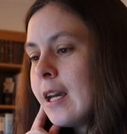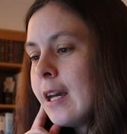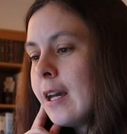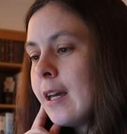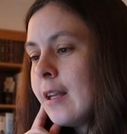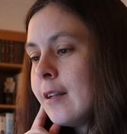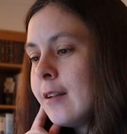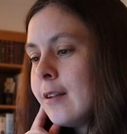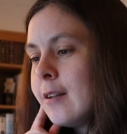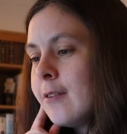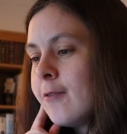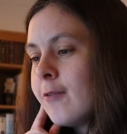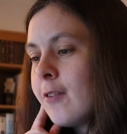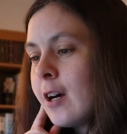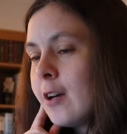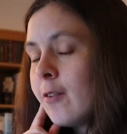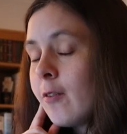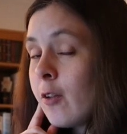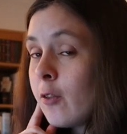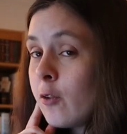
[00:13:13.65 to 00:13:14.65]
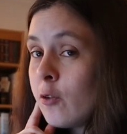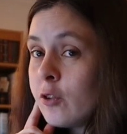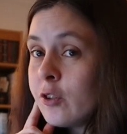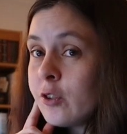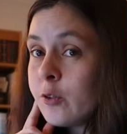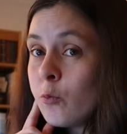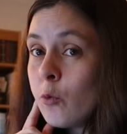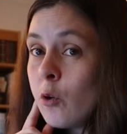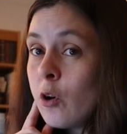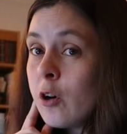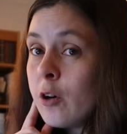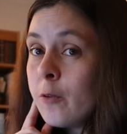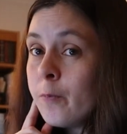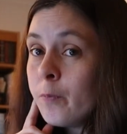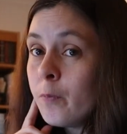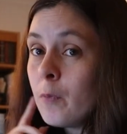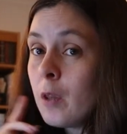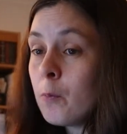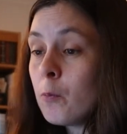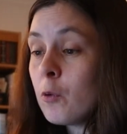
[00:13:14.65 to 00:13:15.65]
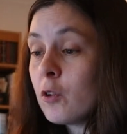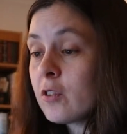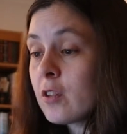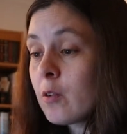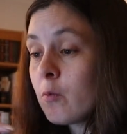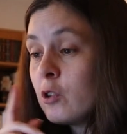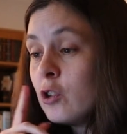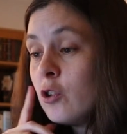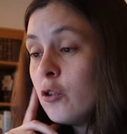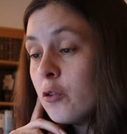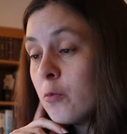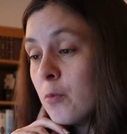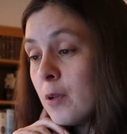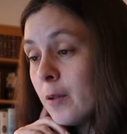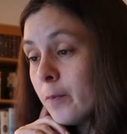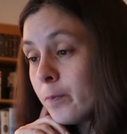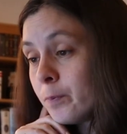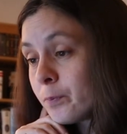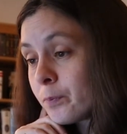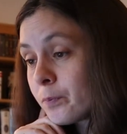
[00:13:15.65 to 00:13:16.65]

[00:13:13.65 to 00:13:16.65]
and the 5 others were the books that were new to me.